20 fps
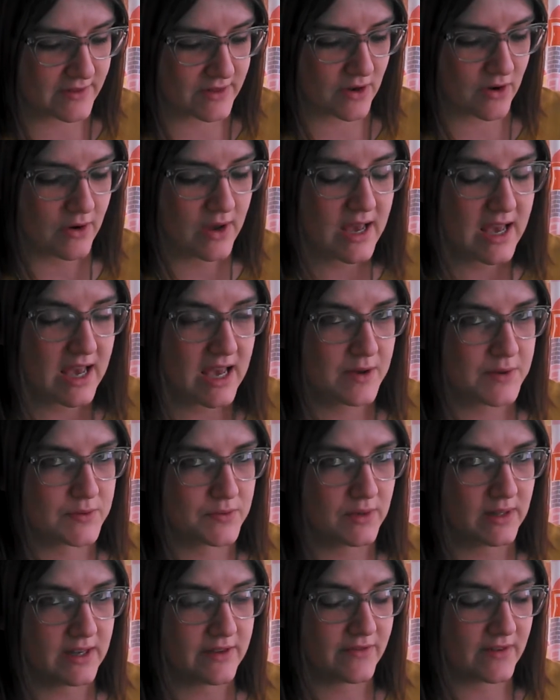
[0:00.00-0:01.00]
So it was
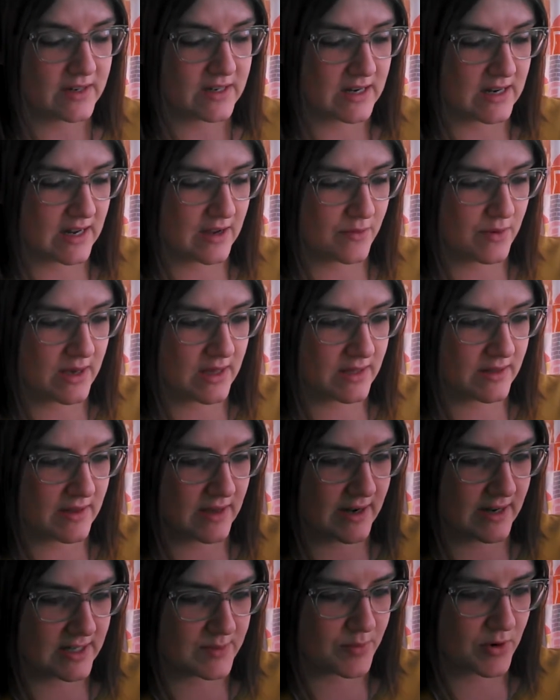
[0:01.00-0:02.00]
really fun to knit with,
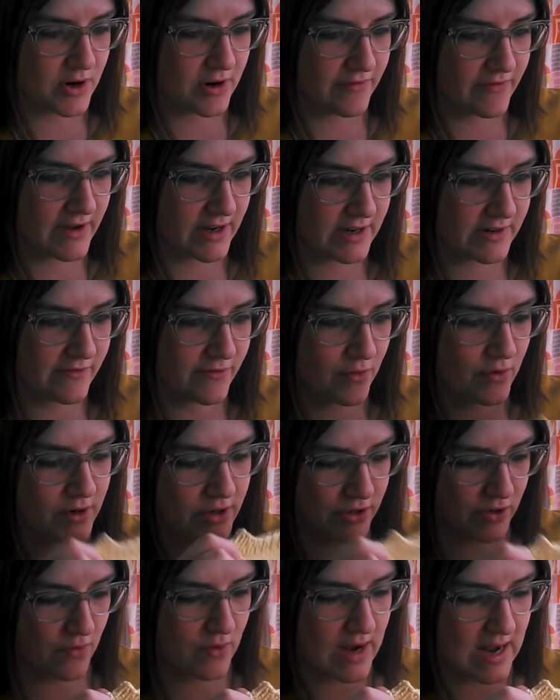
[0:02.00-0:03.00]
and it's perfect
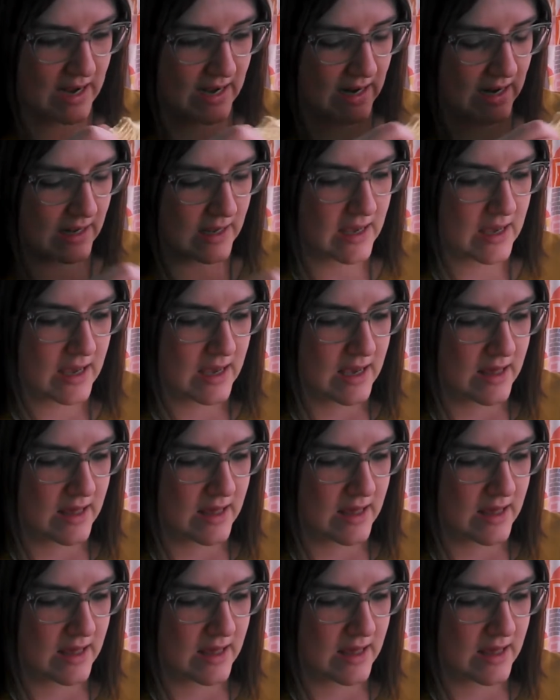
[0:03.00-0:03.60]
for donating.